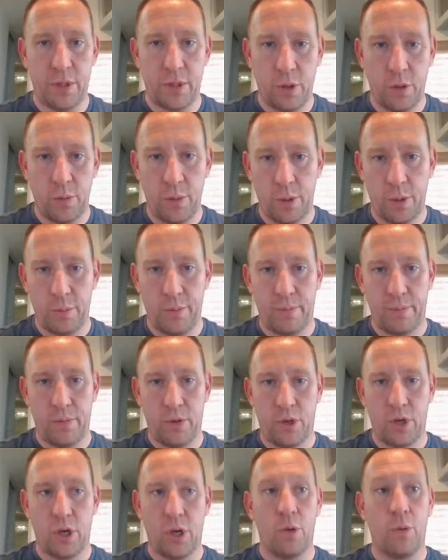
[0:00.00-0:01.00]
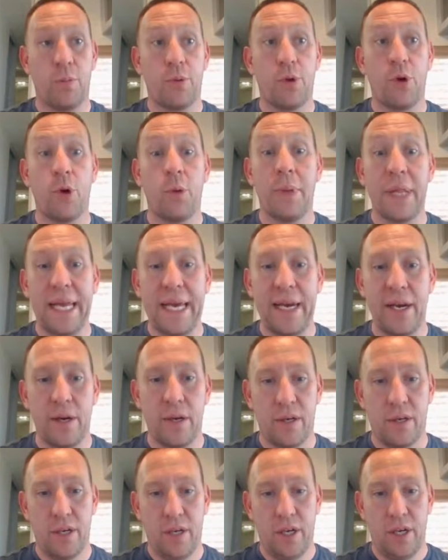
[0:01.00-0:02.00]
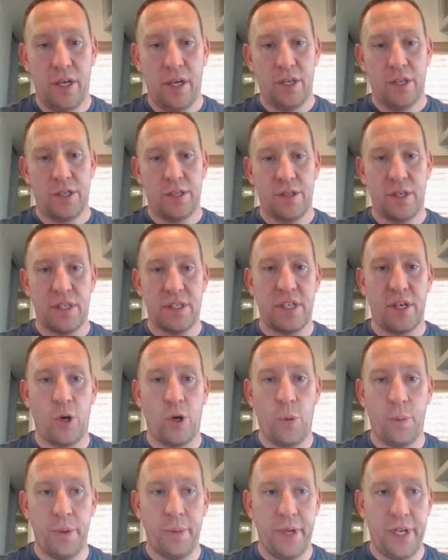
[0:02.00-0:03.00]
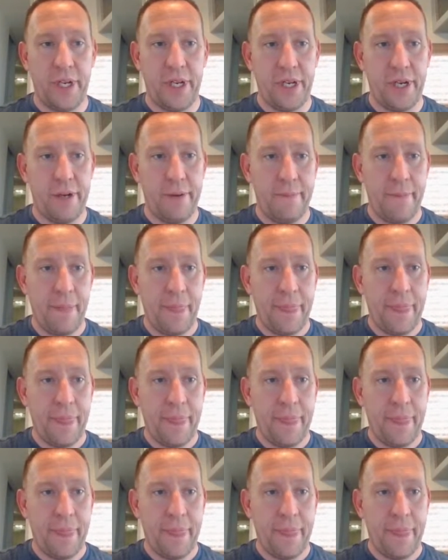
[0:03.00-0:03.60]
to the GoPro player. So I'll say open media.